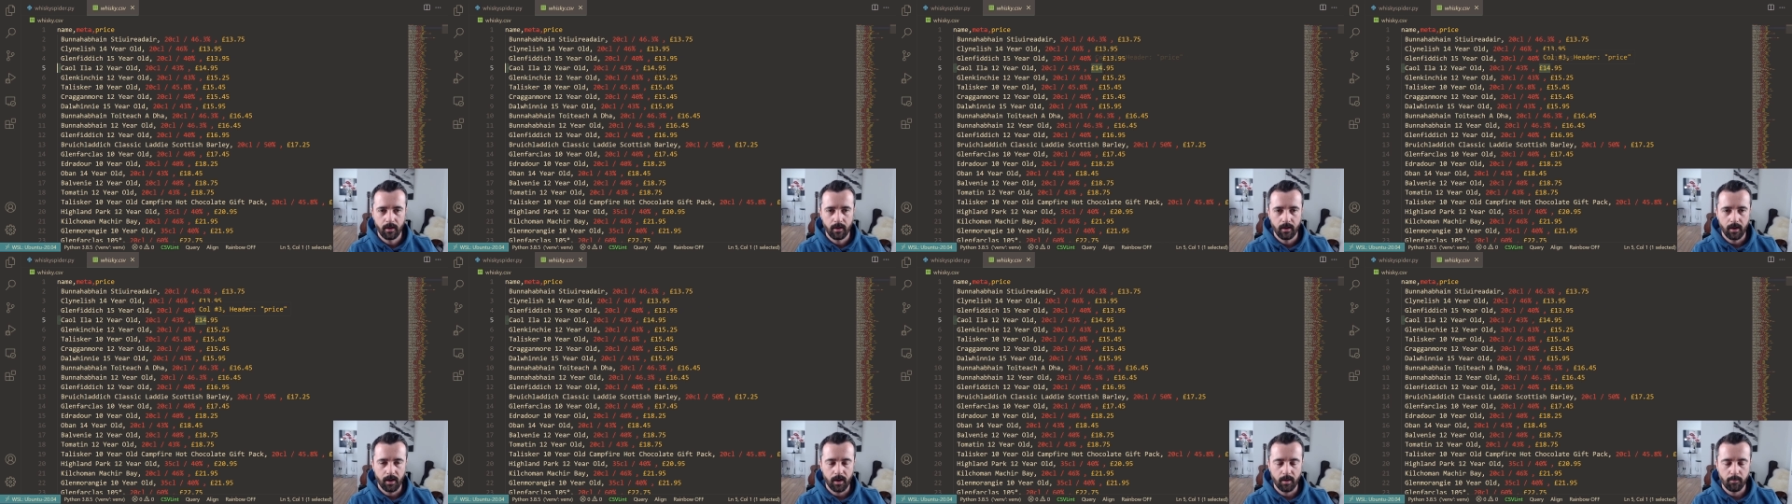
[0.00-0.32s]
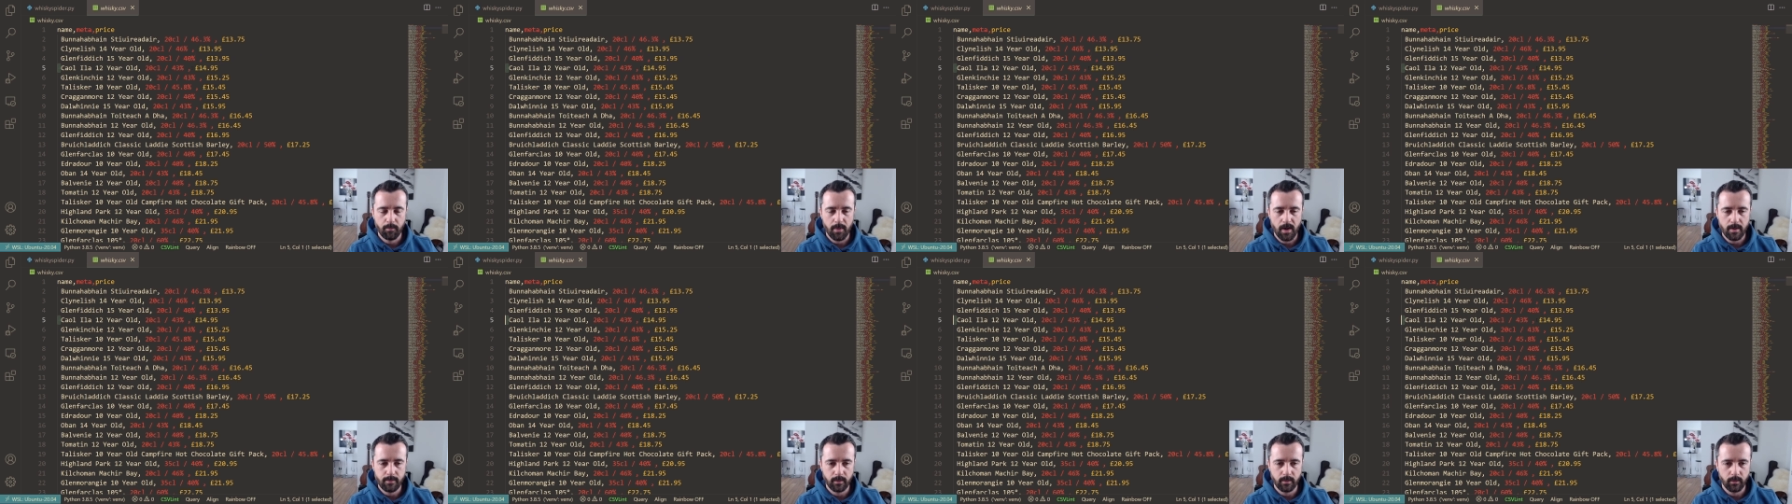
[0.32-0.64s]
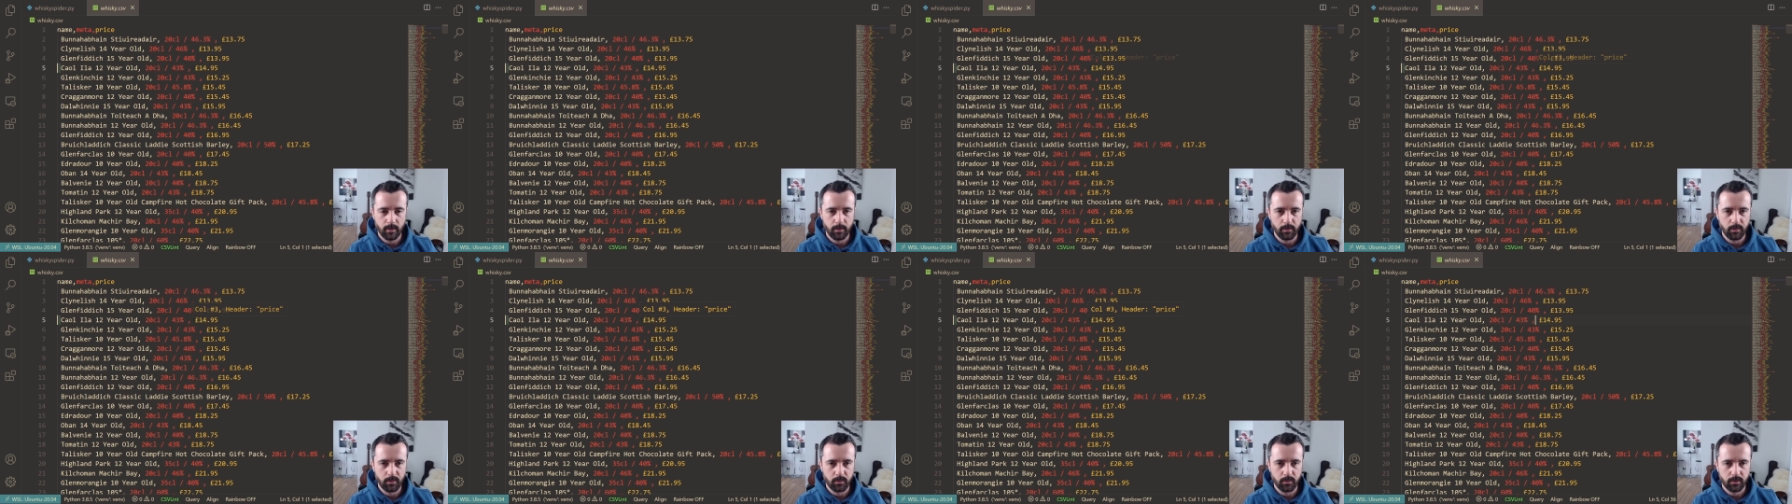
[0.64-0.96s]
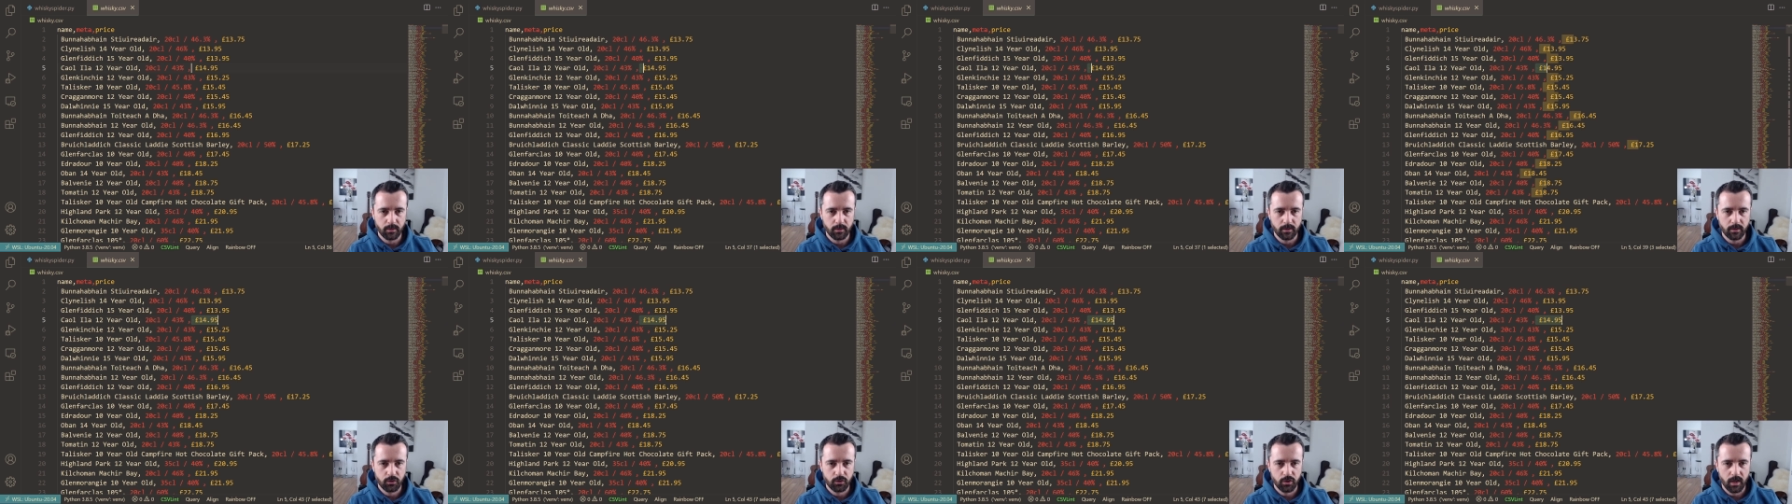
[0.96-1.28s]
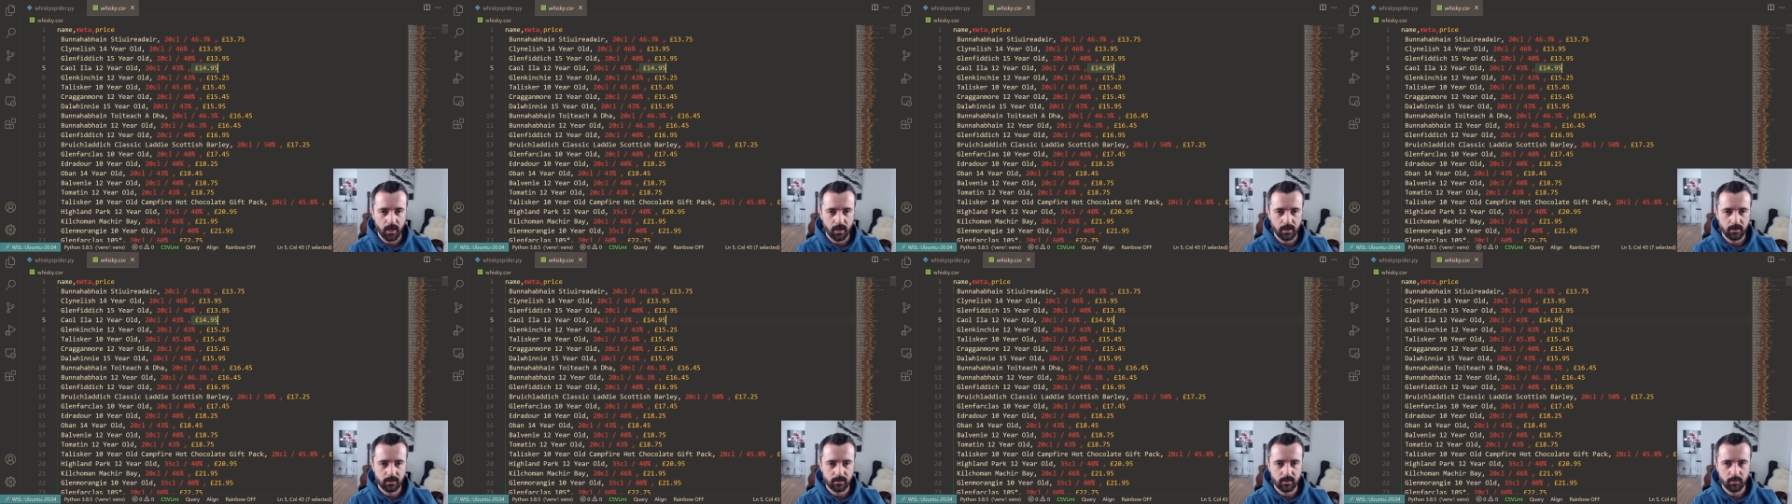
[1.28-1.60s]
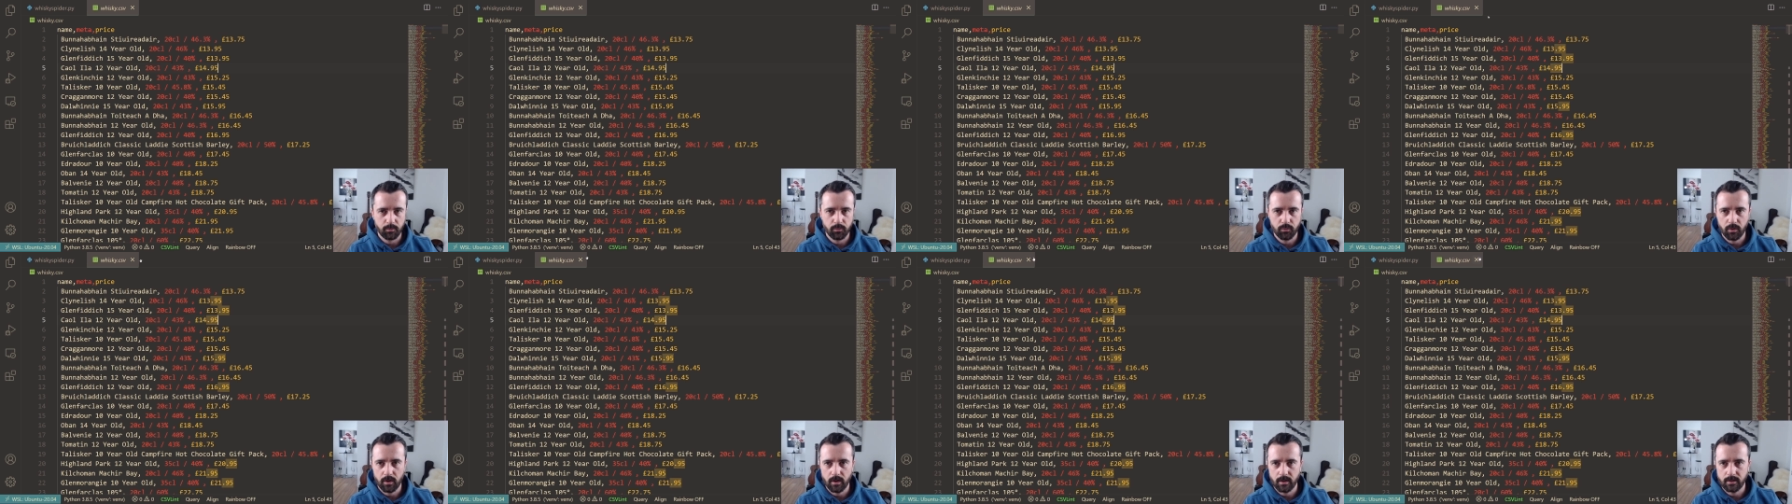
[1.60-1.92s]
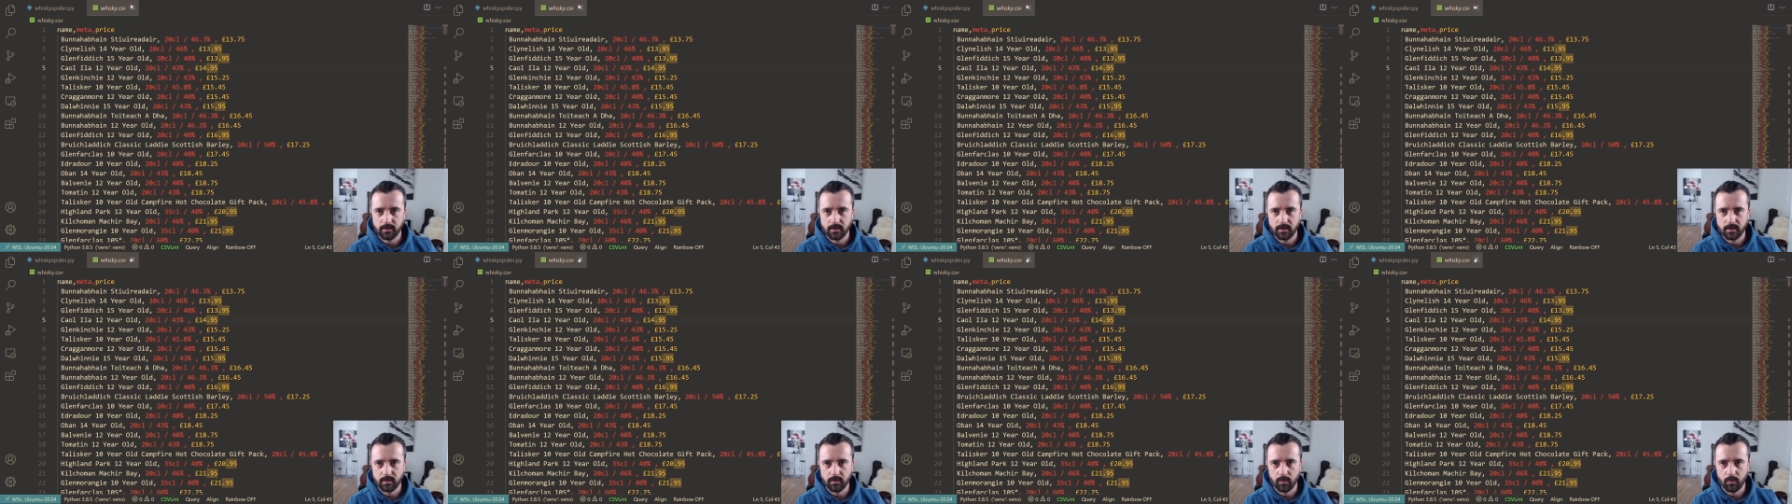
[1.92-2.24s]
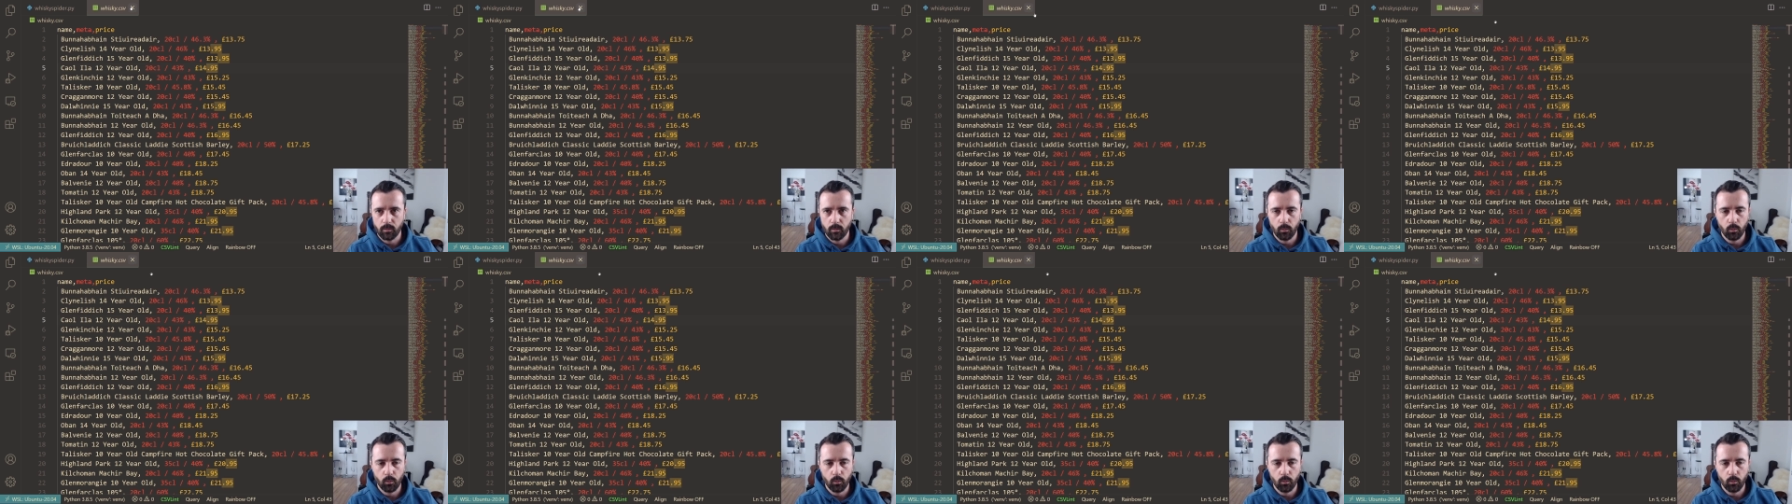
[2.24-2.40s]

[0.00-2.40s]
and maybe we would want to change the prices.